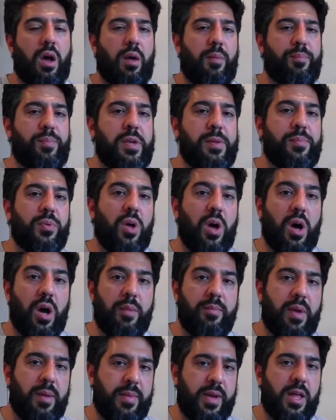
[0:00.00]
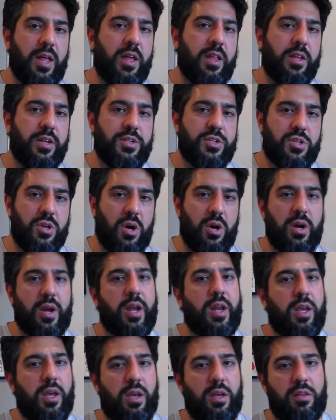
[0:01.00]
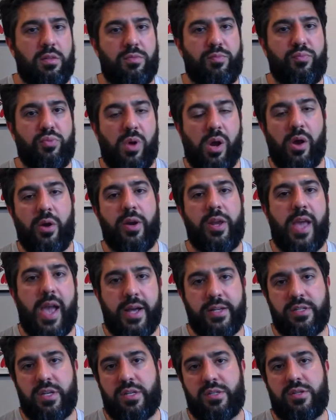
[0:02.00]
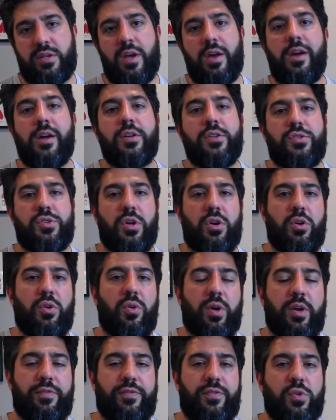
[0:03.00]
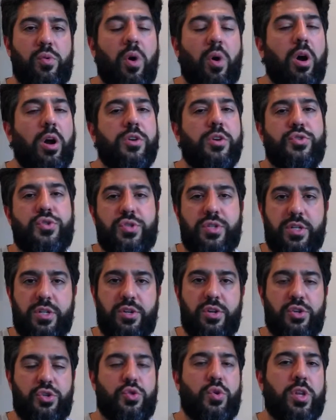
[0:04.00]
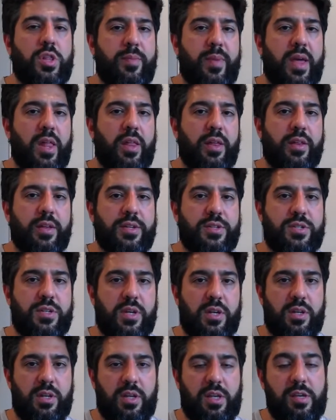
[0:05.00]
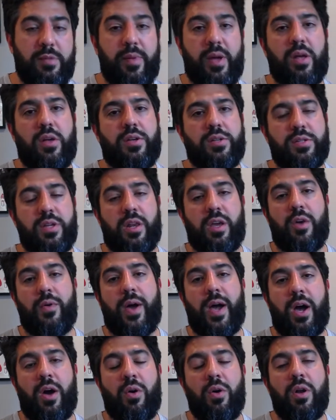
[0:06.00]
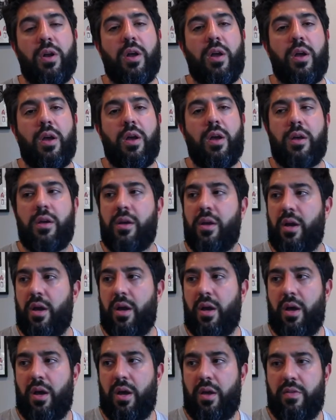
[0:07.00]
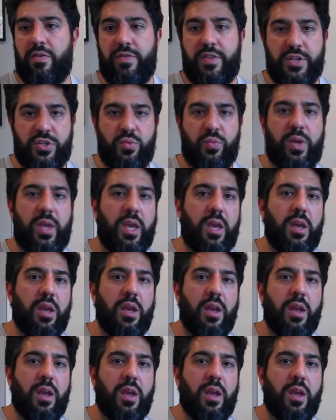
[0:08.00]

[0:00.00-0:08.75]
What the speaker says: People on my mailing list are getting priority access, so if you are interested, join the mailing list. An email is going to go out this week,